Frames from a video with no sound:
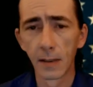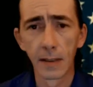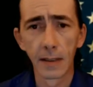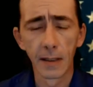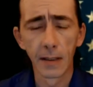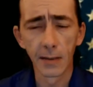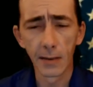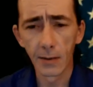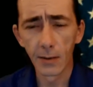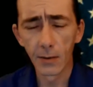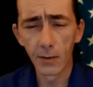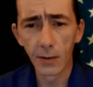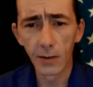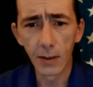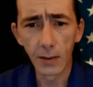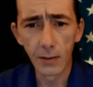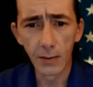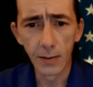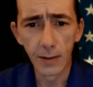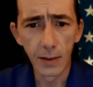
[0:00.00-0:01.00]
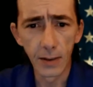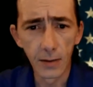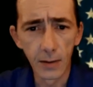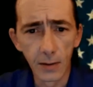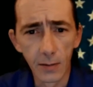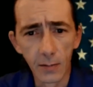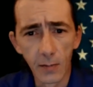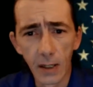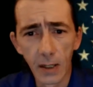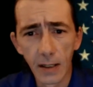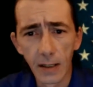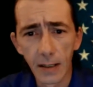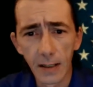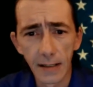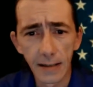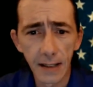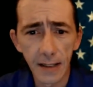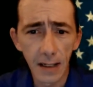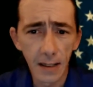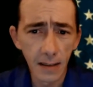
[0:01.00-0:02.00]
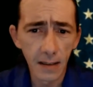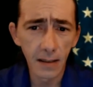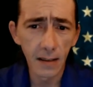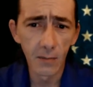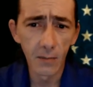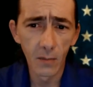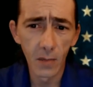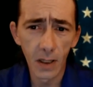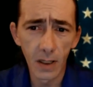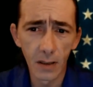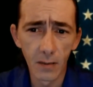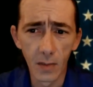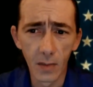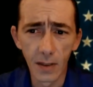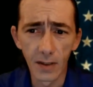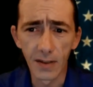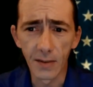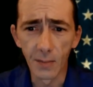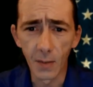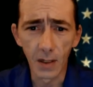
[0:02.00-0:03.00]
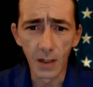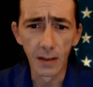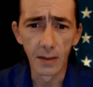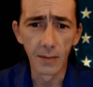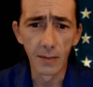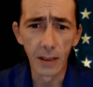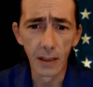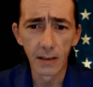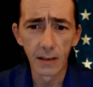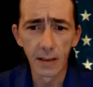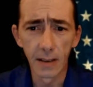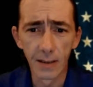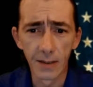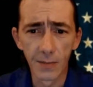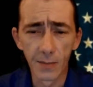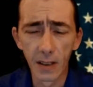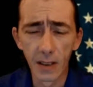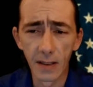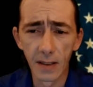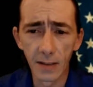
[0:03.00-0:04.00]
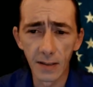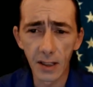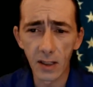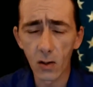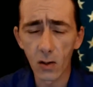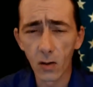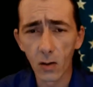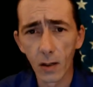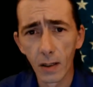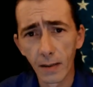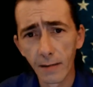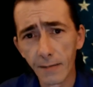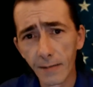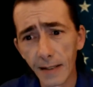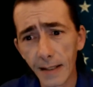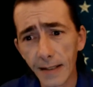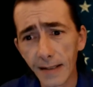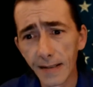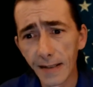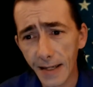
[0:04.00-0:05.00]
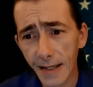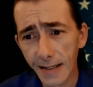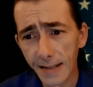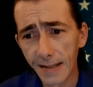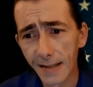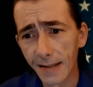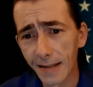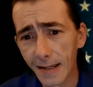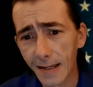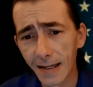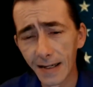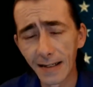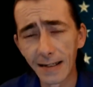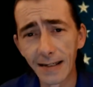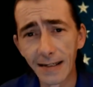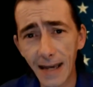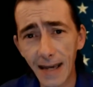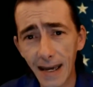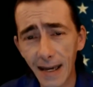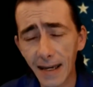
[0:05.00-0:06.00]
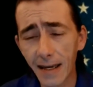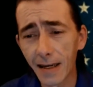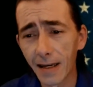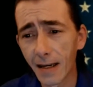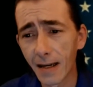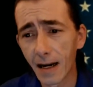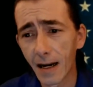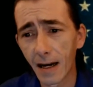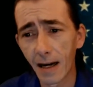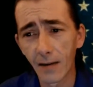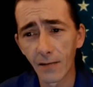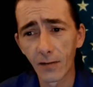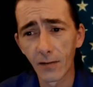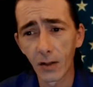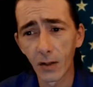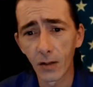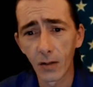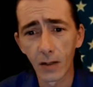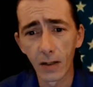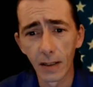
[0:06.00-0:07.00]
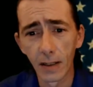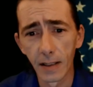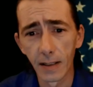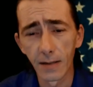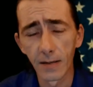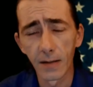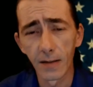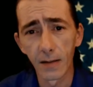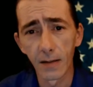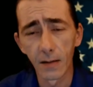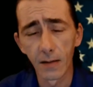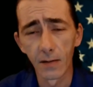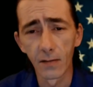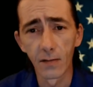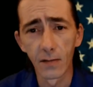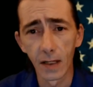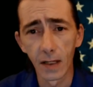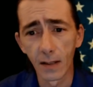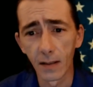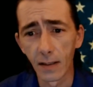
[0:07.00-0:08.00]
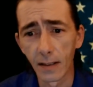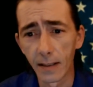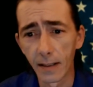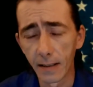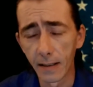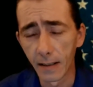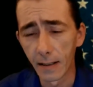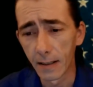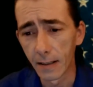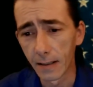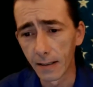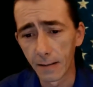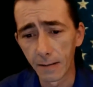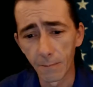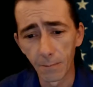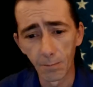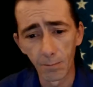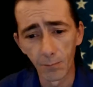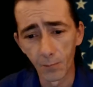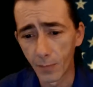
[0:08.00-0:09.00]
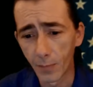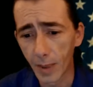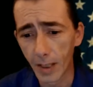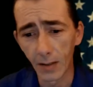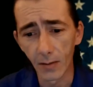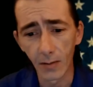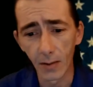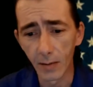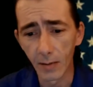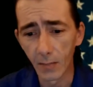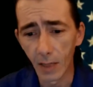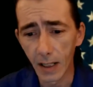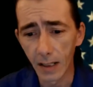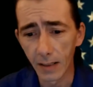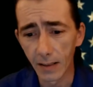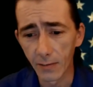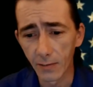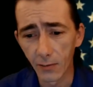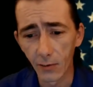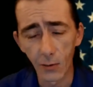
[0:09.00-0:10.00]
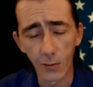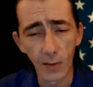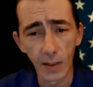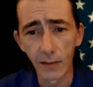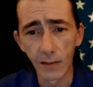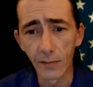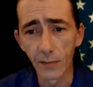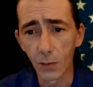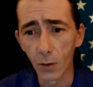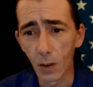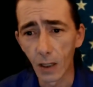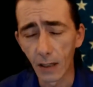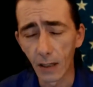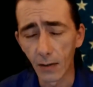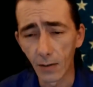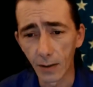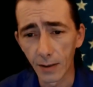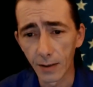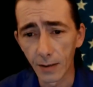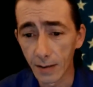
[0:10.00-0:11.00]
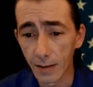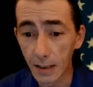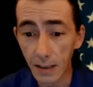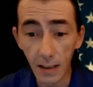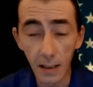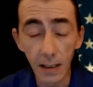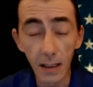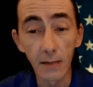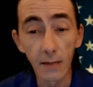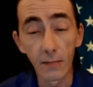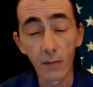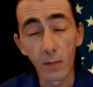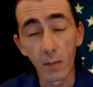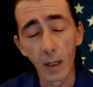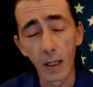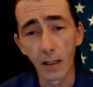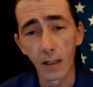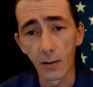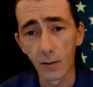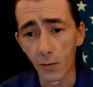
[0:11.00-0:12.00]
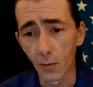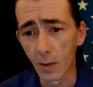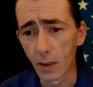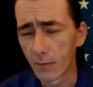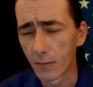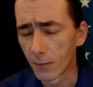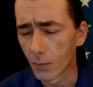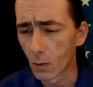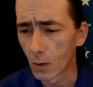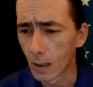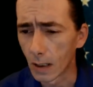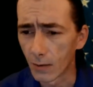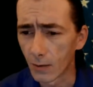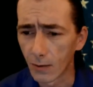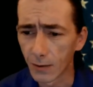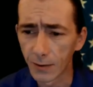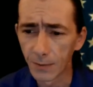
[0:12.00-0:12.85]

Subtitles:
Hello YouTube. A Ten Commandments monument has been destroyed less than a day after its unveiling. It barely made it 24 hours. Didn't even make it 24 hours.